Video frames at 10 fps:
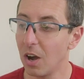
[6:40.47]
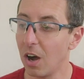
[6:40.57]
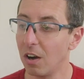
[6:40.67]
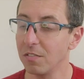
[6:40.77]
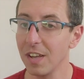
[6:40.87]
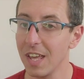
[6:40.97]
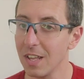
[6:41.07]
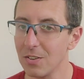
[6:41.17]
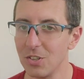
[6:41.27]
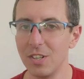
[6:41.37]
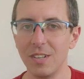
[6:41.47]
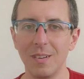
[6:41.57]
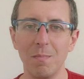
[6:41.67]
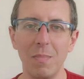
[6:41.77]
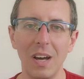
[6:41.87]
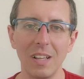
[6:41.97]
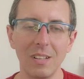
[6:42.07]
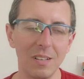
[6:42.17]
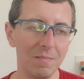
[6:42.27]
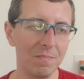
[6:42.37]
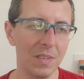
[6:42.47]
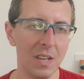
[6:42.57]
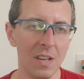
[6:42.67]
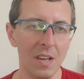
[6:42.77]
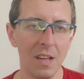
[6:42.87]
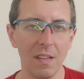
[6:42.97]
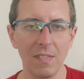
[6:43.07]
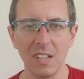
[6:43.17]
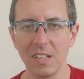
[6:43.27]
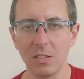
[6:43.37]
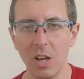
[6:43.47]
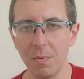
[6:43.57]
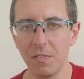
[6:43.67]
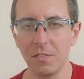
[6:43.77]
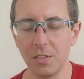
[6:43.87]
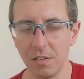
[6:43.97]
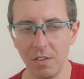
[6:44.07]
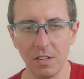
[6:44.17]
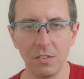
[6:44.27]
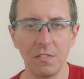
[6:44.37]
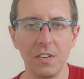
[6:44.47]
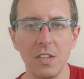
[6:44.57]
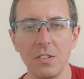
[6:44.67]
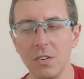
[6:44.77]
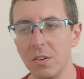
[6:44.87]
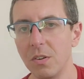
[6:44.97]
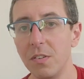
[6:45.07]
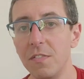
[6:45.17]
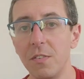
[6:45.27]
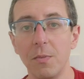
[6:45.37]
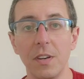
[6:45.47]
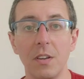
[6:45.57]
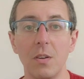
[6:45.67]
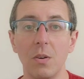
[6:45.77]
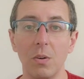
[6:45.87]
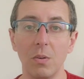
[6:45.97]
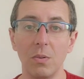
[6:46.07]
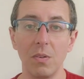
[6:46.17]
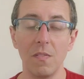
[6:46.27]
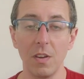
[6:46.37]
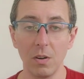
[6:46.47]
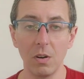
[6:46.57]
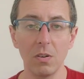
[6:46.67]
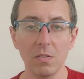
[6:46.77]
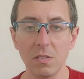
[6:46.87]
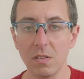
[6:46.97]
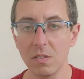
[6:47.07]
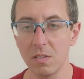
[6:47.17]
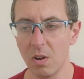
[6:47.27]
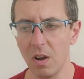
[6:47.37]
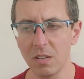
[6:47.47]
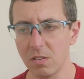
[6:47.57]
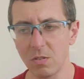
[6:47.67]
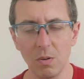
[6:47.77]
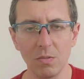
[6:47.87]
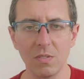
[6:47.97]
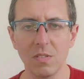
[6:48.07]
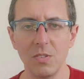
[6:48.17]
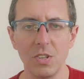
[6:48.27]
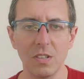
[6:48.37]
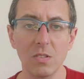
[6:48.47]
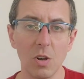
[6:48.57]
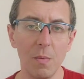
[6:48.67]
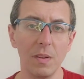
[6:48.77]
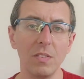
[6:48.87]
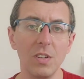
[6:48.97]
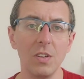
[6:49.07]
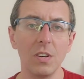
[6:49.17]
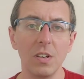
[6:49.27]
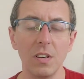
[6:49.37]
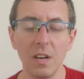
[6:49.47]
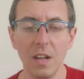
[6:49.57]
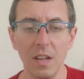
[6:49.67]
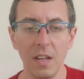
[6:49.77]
of age. But that's a topic for another video. If you want to know the costs, just comment here.